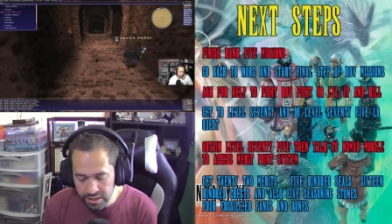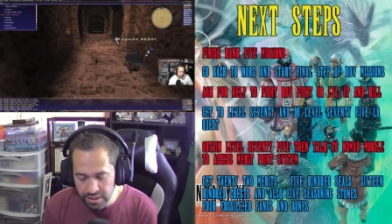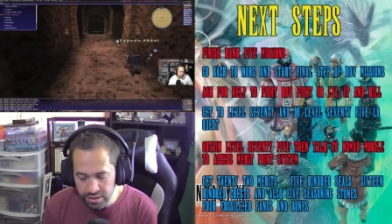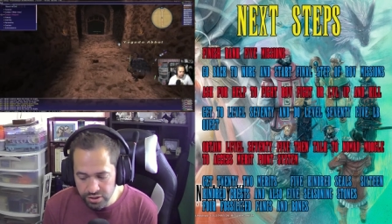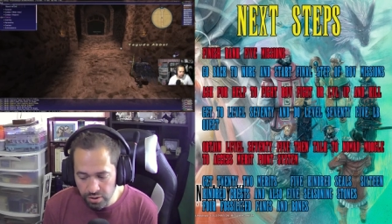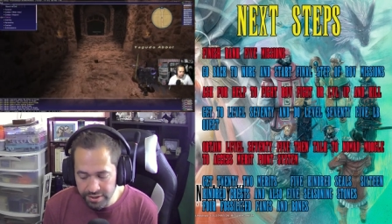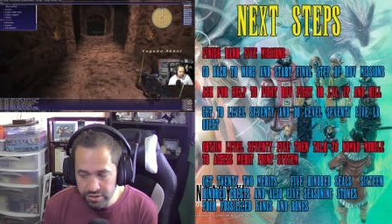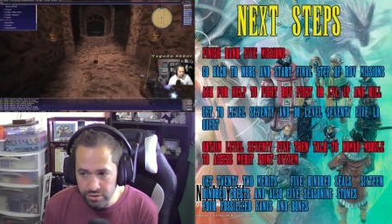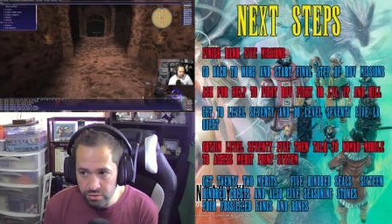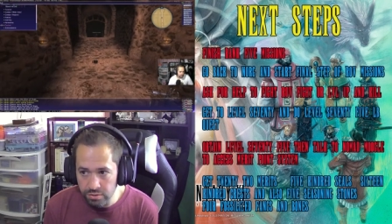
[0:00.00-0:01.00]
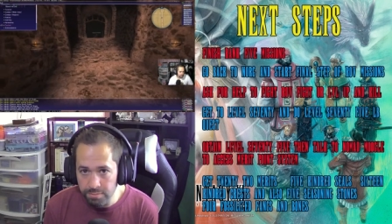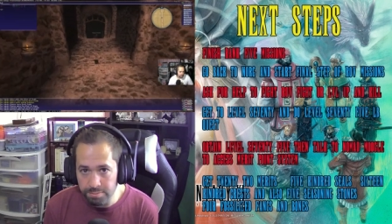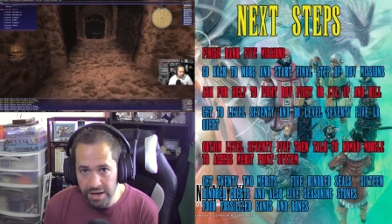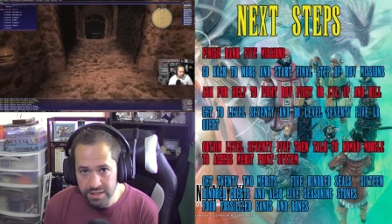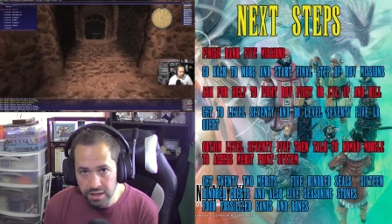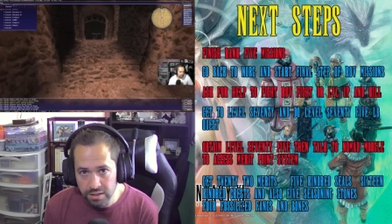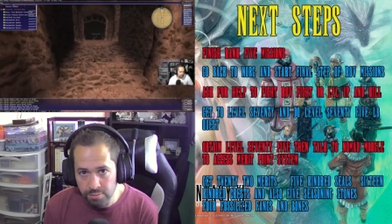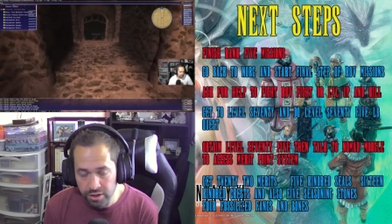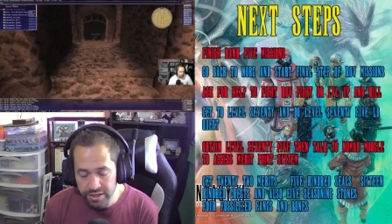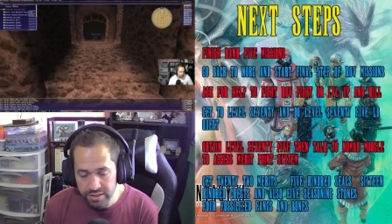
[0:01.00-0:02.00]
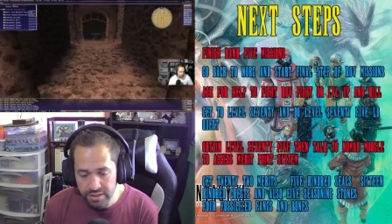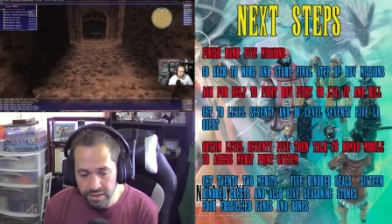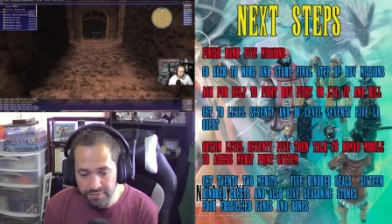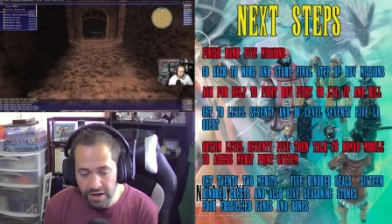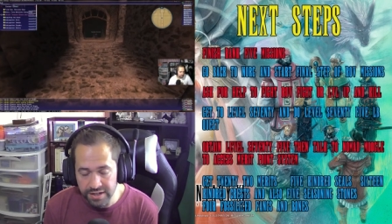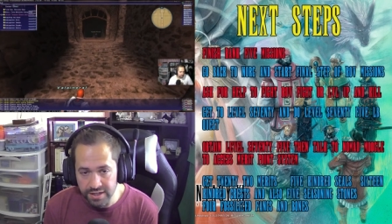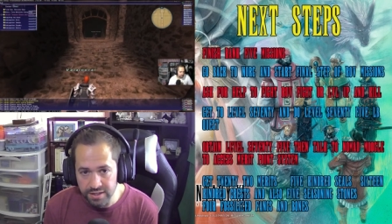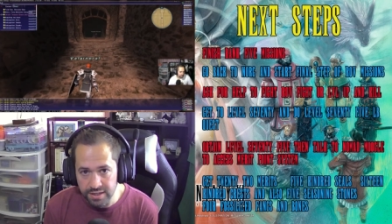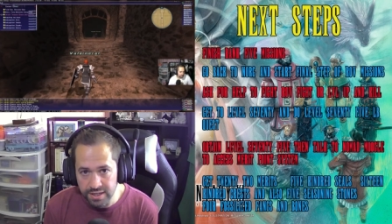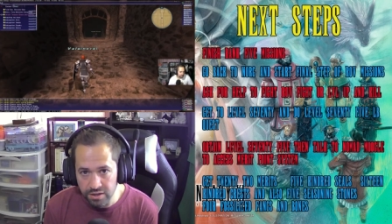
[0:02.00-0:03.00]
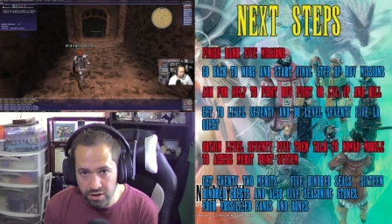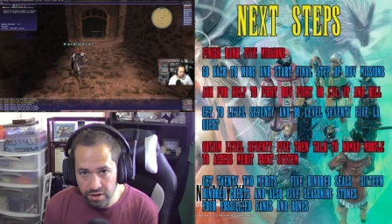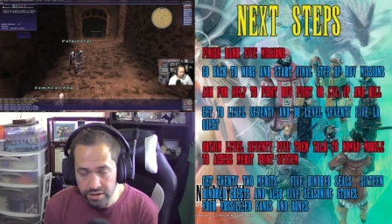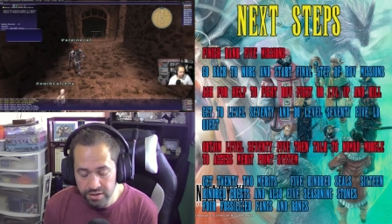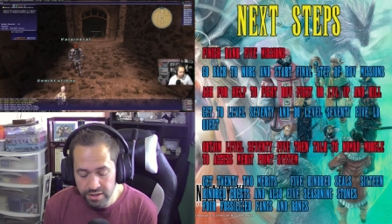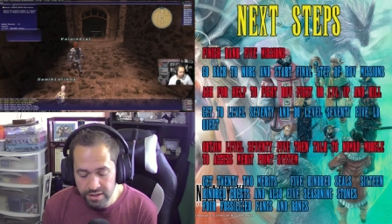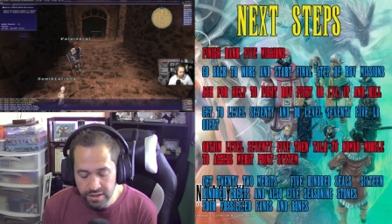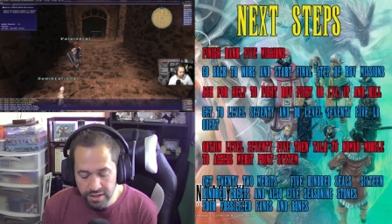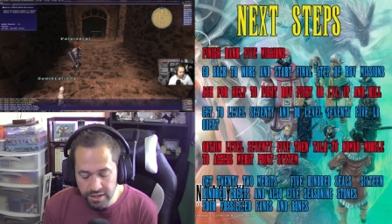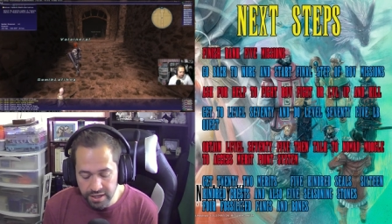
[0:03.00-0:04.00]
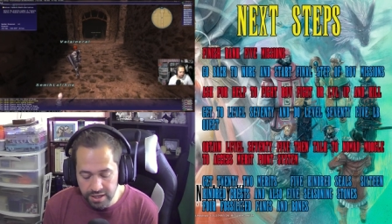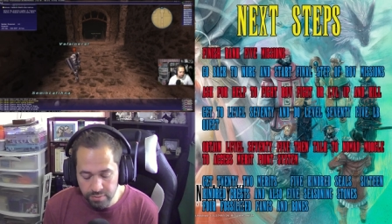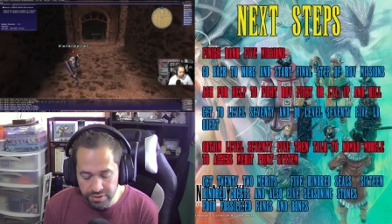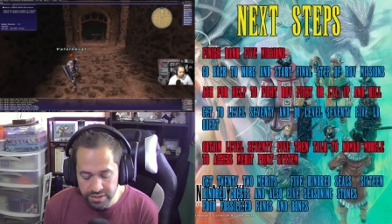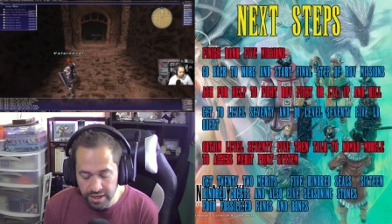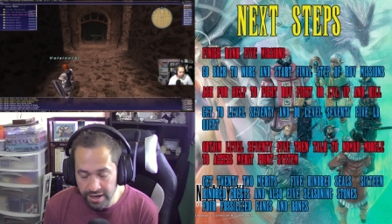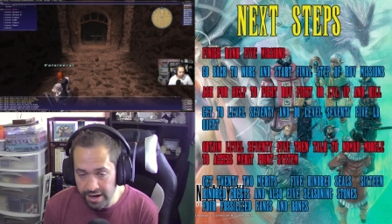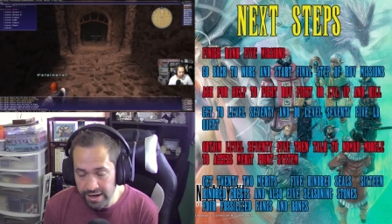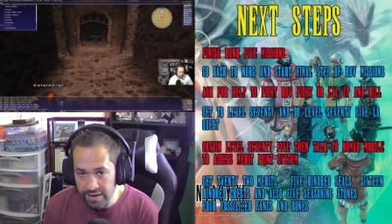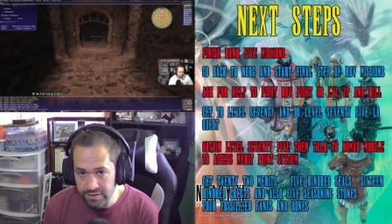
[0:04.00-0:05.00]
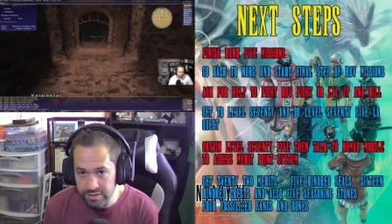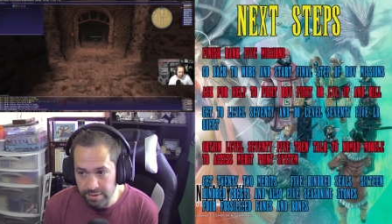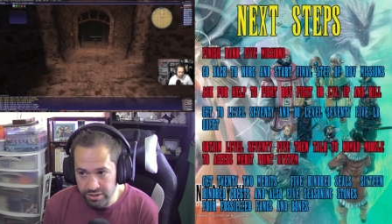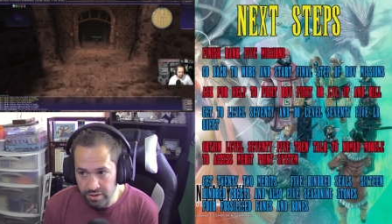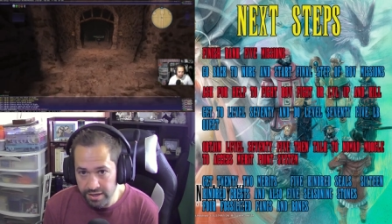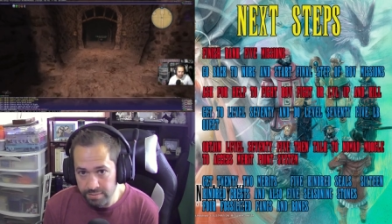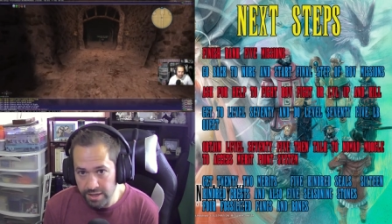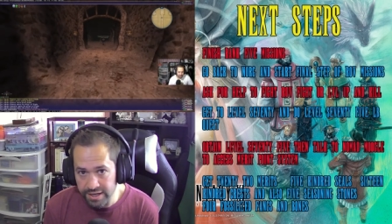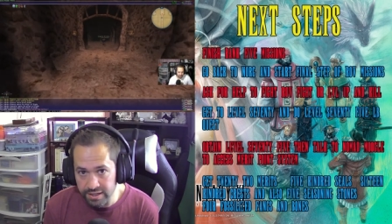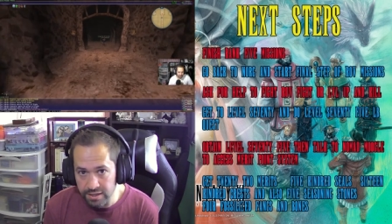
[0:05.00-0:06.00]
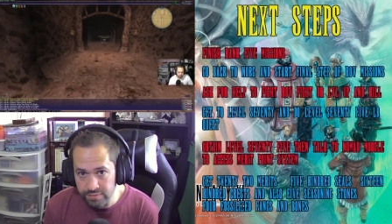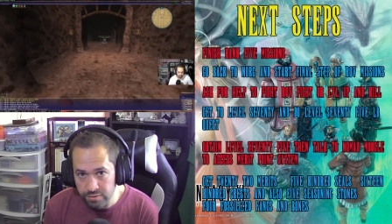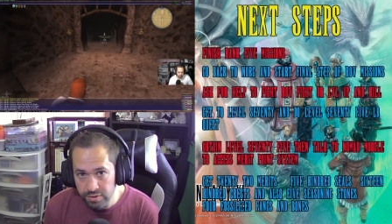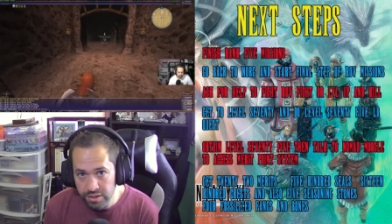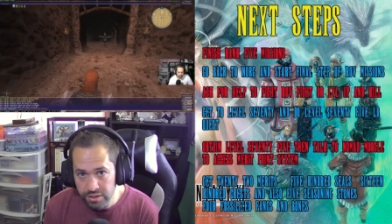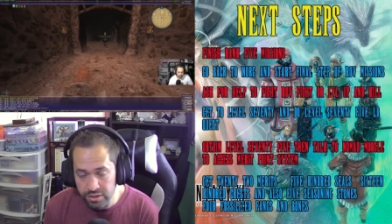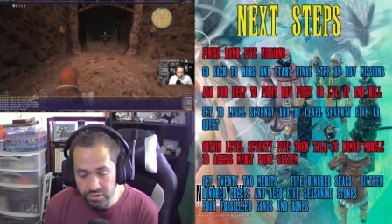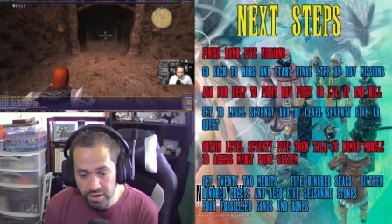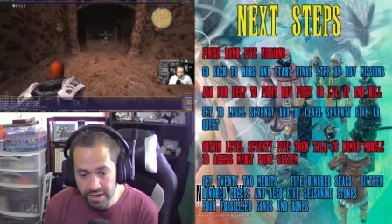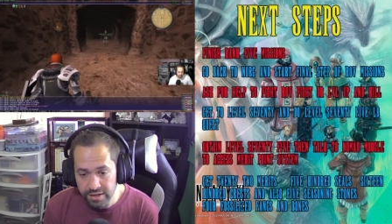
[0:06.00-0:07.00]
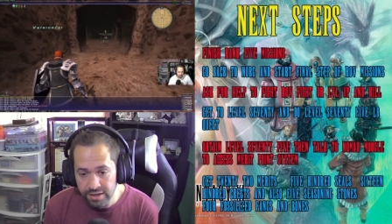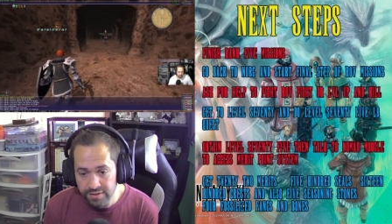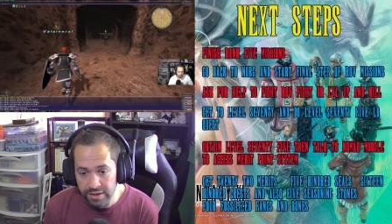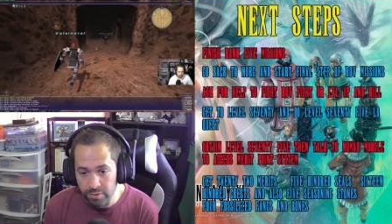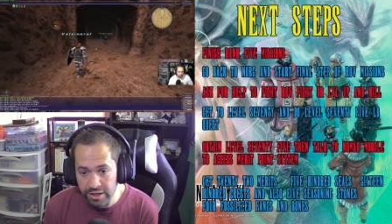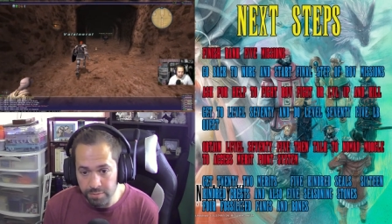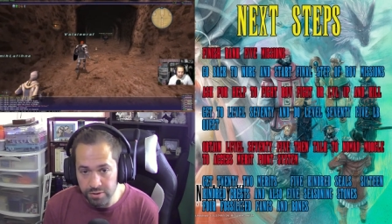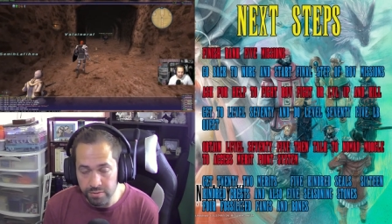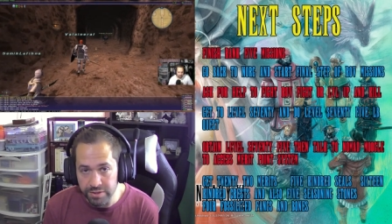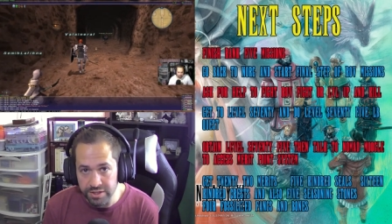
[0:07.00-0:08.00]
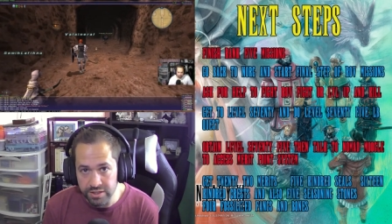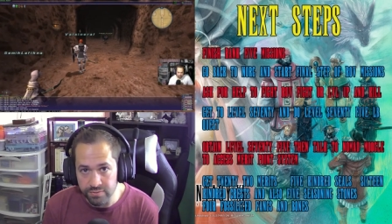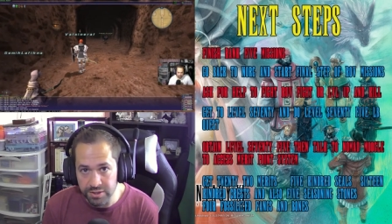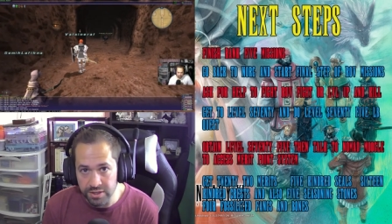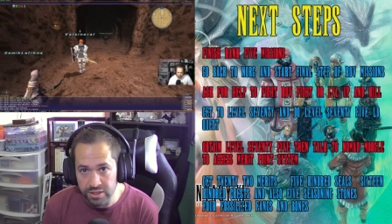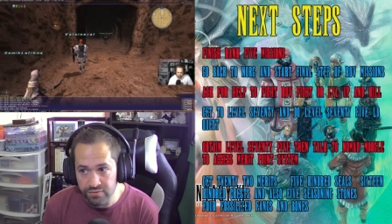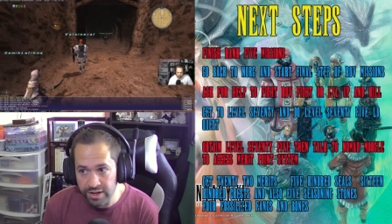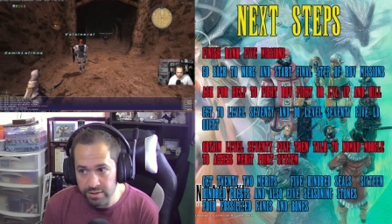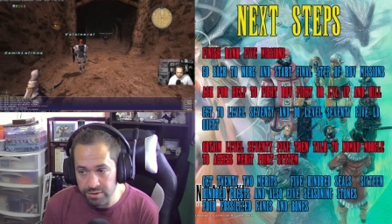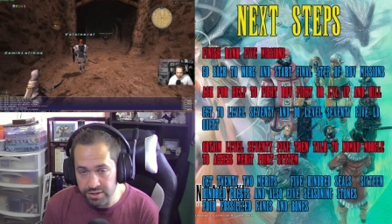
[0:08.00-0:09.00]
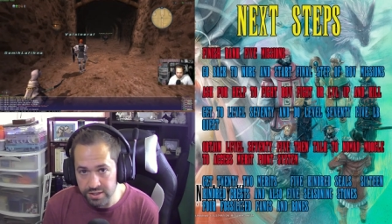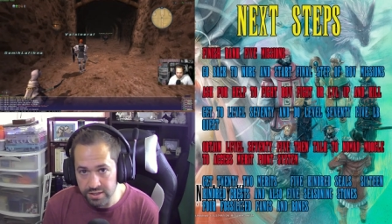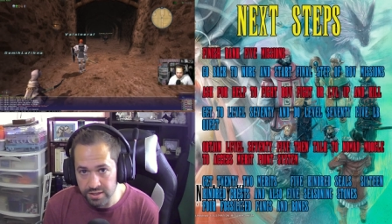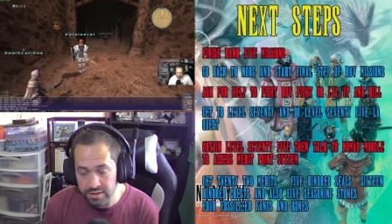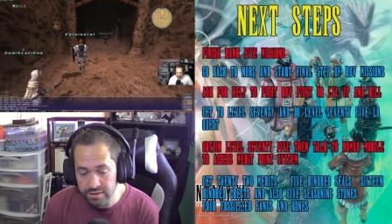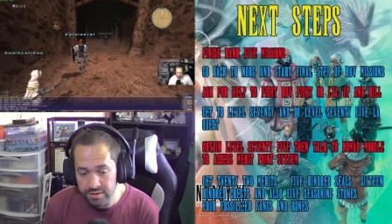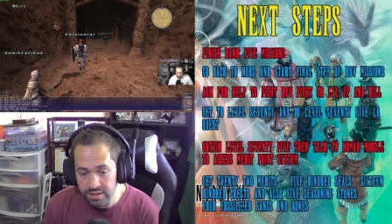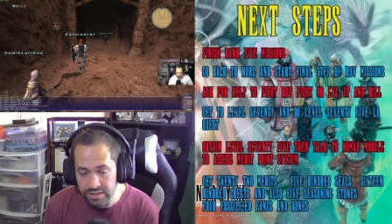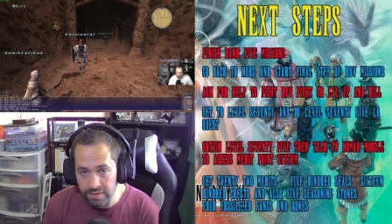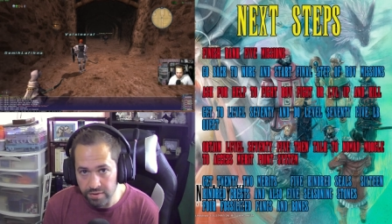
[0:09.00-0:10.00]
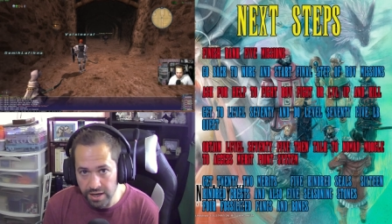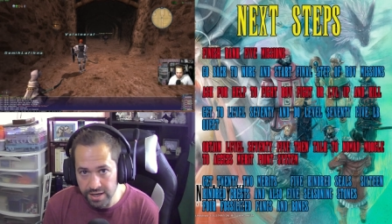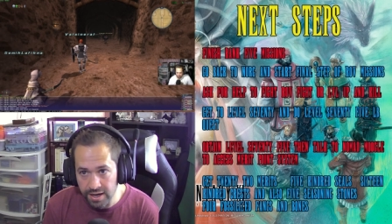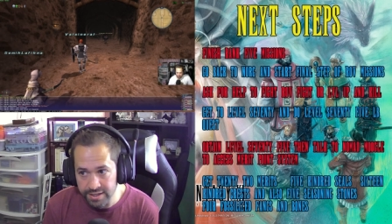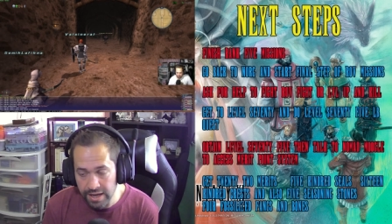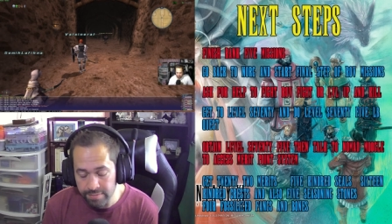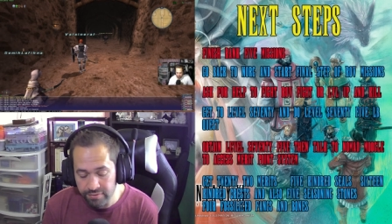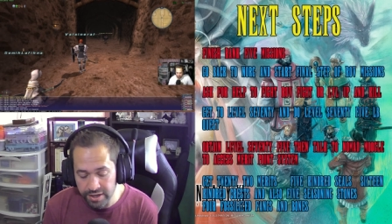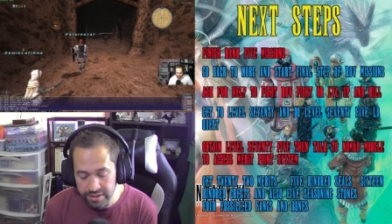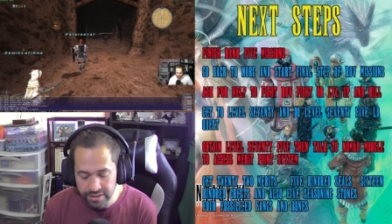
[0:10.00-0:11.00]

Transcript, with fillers: is going to Bastock Markets and finding Degenhard. He will say, I have a special item that I can give you to trade that will help you with this fight, with this level 99 cap fight.